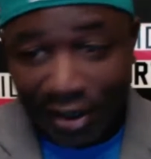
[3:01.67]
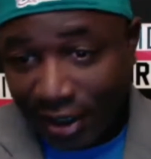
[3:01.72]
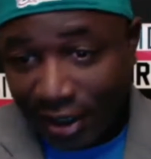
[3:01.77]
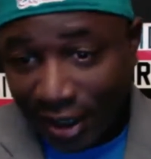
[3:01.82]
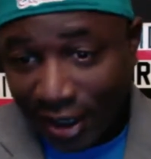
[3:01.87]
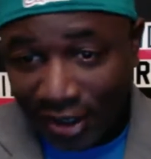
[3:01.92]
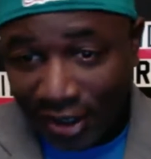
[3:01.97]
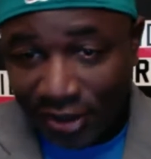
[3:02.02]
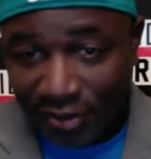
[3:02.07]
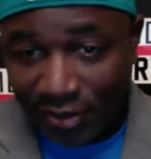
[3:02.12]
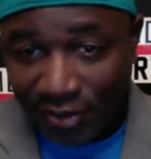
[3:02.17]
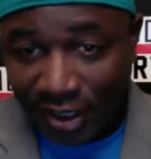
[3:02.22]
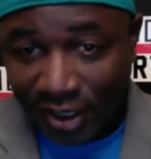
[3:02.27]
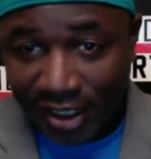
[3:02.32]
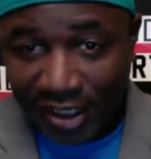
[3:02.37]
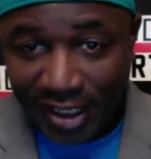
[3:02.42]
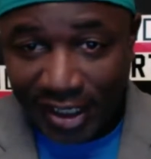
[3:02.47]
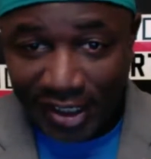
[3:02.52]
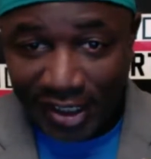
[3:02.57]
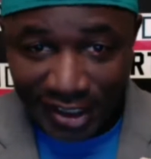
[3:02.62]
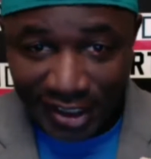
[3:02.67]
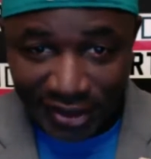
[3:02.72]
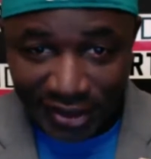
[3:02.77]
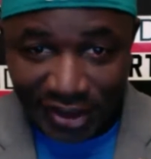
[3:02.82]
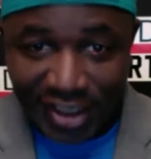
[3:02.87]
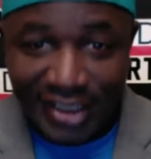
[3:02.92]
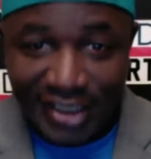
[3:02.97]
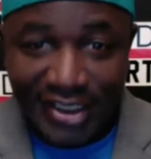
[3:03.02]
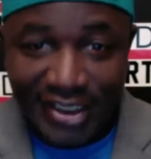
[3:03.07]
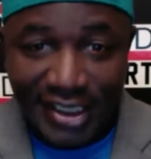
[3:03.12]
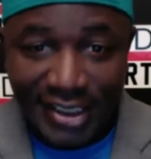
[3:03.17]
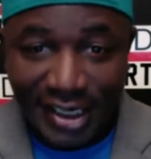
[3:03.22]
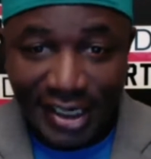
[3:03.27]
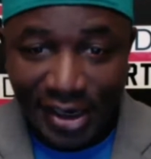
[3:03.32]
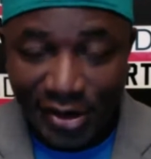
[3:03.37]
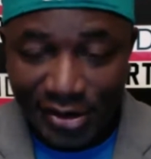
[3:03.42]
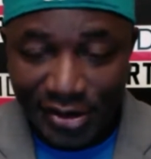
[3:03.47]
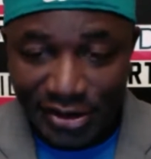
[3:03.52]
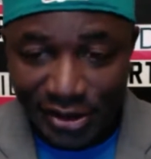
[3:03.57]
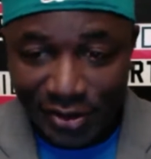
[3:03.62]
other redhead in
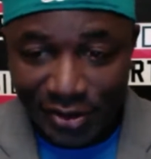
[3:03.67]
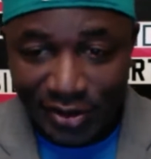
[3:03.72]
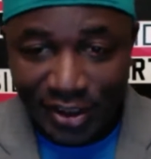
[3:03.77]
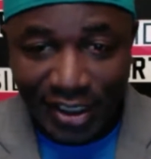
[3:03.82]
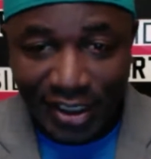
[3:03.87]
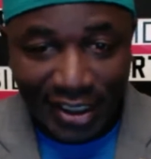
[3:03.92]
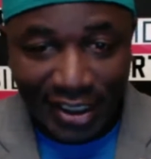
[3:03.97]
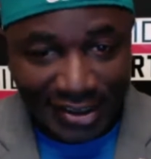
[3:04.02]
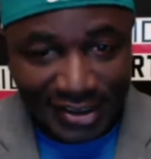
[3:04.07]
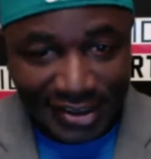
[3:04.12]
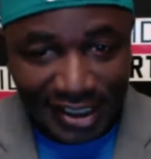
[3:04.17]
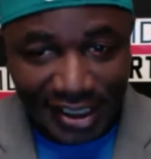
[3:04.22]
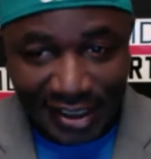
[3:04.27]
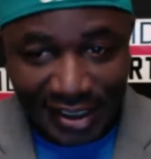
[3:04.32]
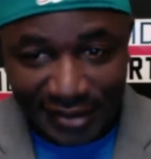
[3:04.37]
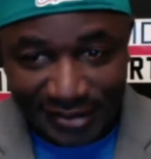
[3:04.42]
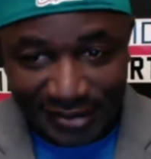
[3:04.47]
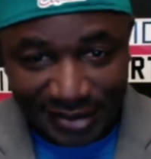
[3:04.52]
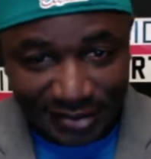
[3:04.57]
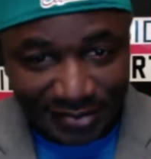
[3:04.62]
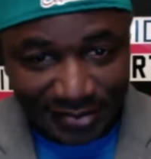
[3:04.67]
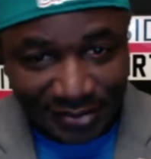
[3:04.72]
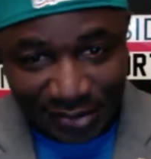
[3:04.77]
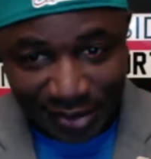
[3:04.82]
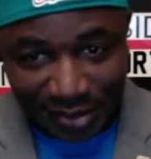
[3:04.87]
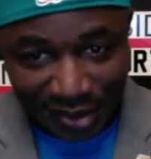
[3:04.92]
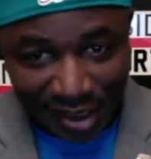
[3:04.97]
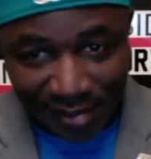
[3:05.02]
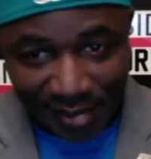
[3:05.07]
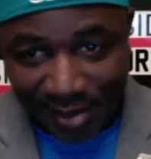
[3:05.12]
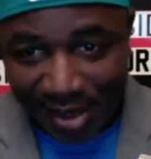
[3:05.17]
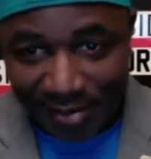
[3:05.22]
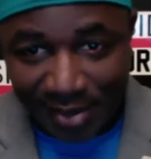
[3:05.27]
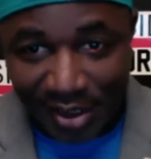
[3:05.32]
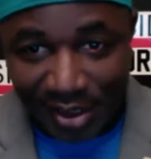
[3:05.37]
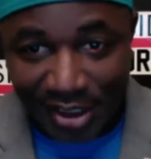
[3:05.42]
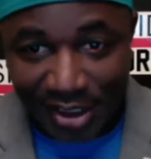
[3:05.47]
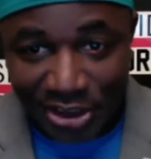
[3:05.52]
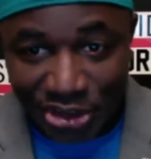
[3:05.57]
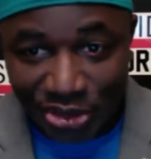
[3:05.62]
Arizona. I guess they may be
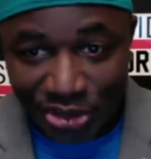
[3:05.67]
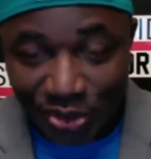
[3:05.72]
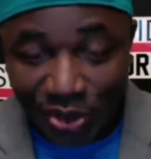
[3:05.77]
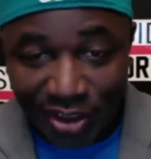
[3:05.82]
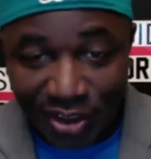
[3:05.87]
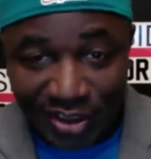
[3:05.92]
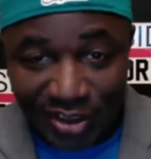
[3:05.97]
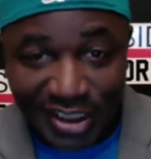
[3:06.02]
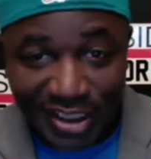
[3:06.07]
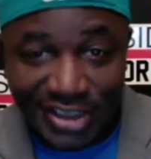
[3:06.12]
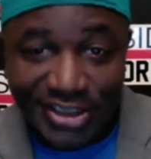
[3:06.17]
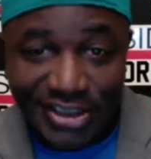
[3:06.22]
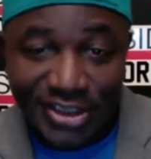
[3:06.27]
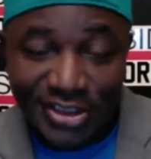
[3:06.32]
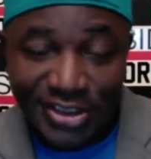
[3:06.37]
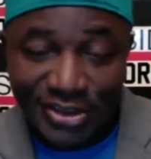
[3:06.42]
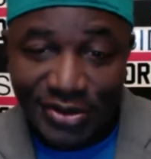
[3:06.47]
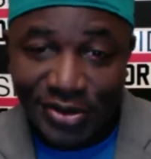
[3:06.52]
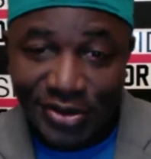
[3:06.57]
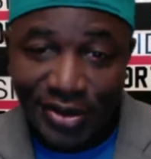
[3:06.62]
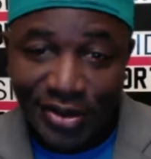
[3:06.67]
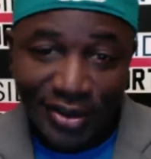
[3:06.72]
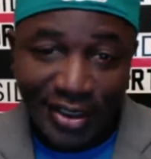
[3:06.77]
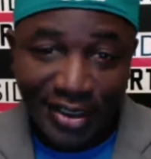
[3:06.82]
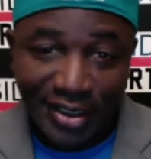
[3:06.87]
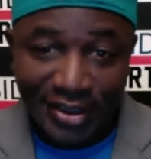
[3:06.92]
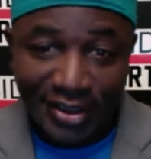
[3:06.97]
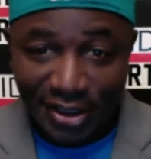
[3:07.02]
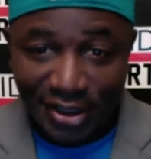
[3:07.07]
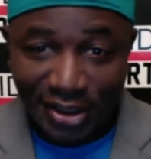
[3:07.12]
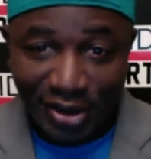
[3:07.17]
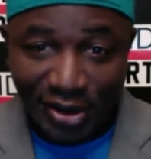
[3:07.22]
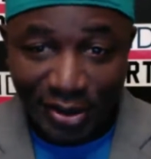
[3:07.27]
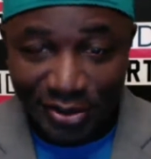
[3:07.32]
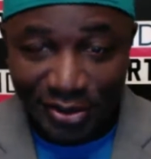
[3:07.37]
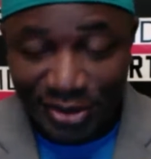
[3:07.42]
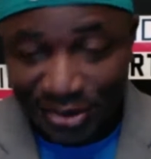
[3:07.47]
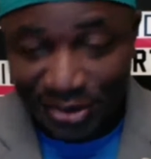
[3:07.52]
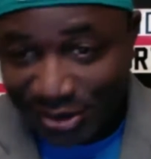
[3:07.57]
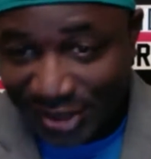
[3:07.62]
on short leashes, or their
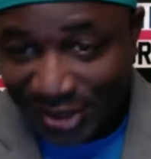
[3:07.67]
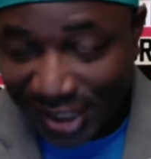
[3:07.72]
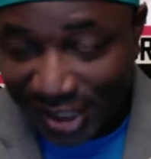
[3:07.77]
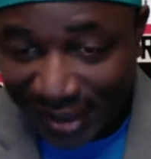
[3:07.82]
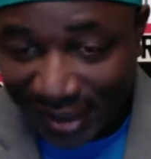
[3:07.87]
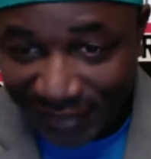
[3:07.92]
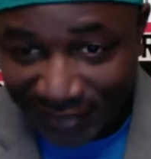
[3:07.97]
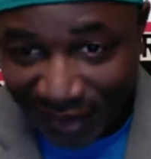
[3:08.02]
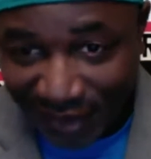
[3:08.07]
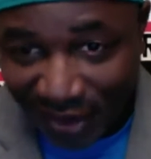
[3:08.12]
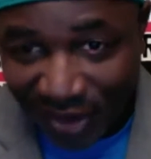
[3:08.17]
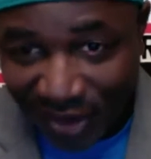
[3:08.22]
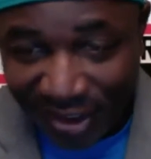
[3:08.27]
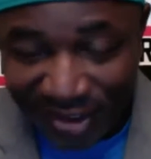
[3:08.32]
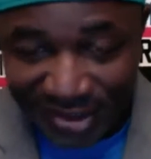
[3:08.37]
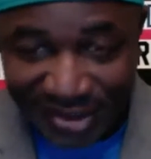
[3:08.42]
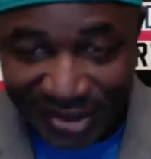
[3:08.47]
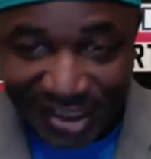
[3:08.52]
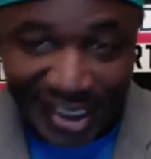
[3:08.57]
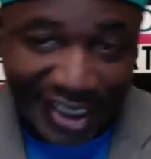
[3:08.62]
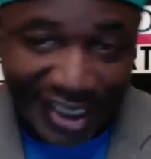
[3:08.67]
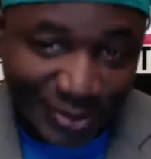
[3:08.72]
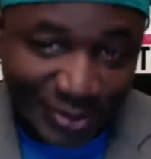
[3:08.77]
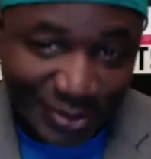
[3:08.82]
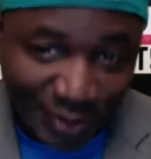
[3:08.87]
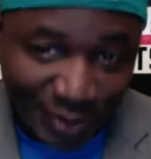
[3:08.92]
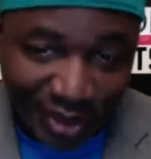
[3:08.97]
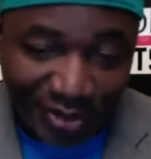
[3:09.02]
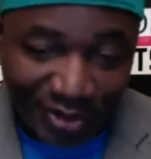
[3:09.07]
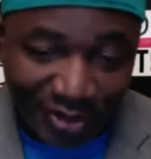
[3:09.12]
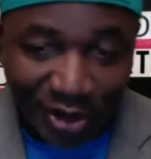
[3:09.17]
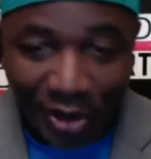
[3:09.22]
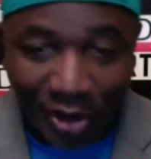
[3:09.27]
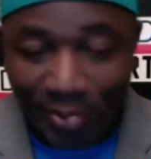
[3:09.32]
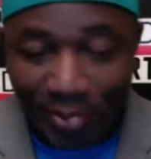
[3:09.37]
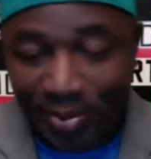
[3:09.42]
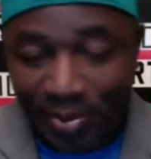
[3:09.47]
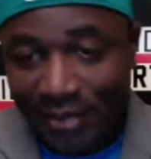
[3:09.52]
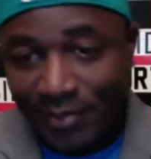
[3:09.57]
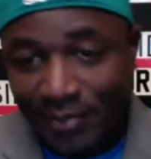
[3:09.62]
coaches are saying various things. We don't know.
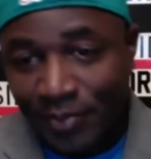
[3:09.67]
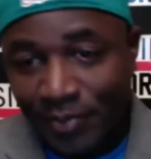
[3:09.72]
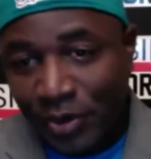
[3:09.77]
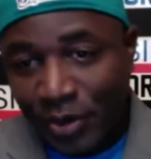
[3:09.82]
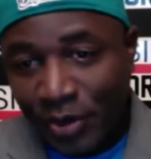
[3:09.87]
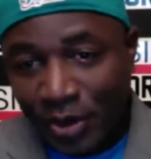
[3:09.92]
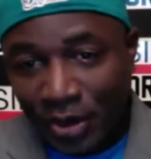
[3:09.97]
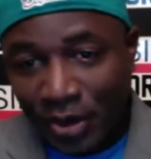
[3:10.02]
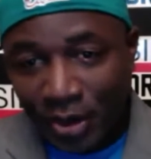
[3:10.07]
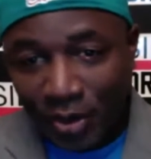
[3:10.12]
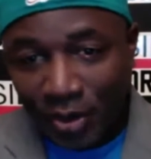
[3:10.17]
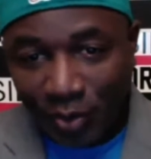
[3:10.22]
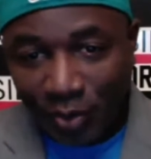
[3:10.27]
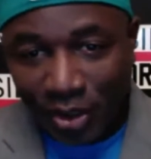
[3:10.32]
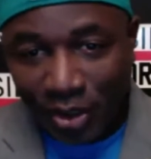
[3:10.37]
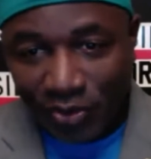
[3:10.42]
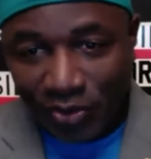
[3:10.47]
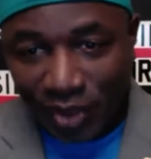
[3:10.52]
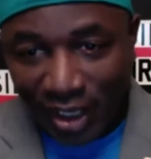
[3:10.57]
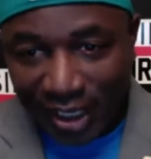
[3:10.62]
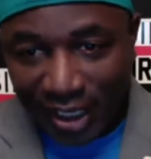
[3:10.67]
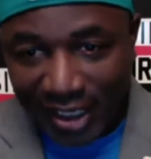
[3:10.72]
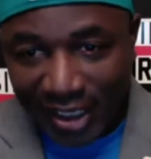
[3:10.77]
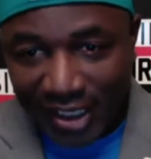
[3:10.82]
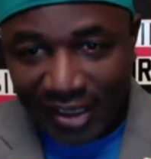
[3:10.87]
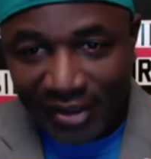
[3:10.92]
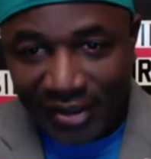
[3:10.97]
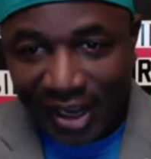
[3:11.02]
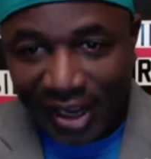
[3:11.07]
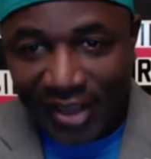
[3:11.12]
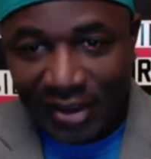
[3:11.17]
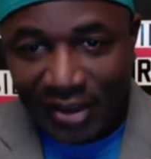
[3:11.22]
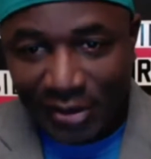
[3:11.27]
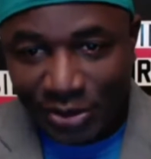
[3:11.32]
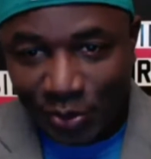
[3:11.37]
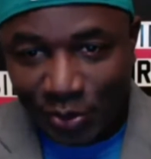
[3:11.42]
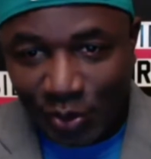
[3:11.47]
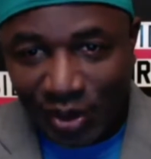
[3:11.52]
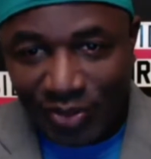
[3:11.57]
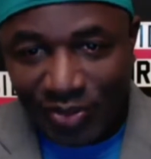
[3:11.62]
But with Eli, there was
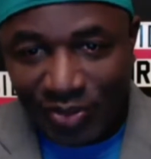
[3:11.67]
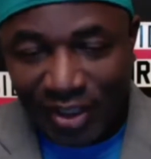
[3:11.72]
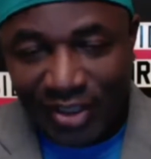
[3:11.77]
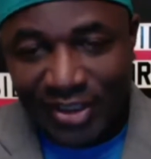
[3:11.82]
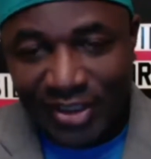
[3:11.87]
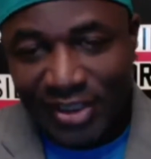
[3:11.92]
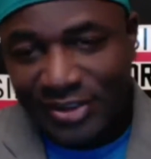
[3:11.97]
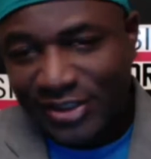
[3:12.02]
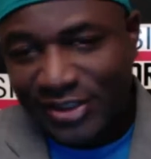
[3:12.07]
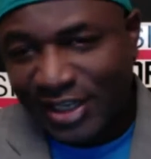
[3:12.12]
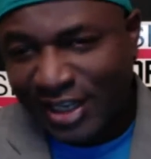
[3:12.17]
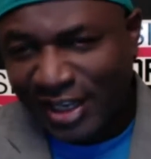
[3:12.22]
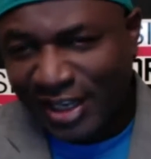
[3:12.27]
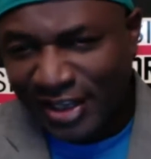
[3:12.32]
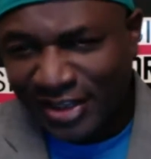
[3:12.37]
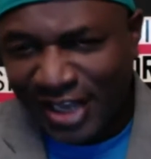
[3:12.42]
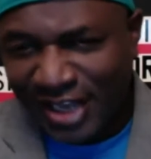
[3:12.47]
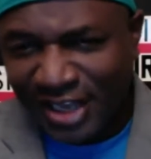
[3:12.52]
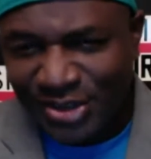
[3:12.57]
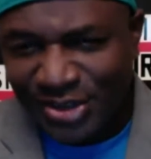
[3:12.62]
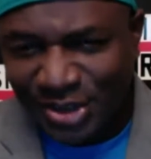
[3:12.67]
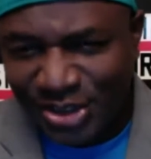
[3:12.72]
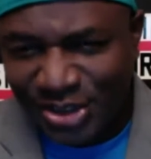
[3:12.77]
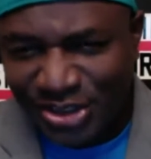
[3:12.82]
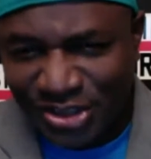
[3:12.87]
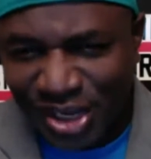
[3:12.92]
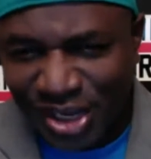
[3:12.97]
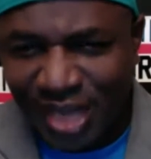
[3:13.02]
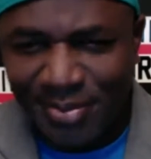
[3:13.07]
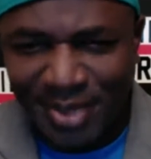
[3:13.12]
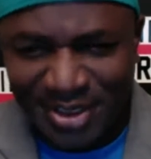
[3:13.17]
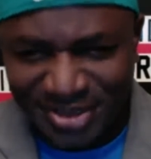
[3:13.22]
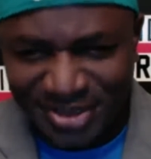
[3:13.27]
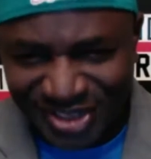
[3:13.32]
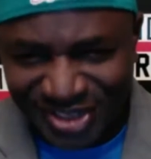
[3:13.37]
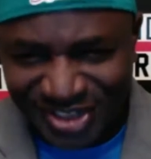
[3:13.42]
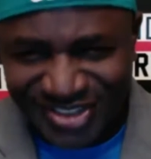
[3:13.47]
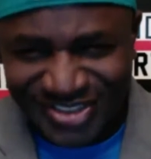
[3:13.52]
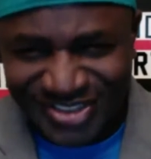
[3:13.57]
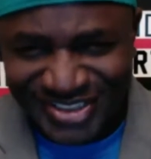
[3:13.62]
one thing that announcer Sean
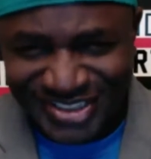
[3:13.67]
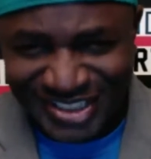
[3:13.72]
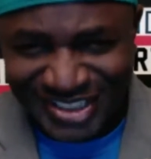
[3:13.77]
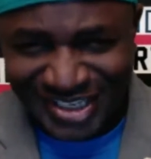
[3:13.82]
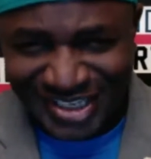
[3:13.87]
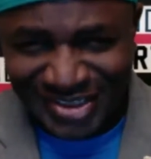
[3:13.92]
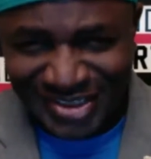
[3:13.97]
McDonough said,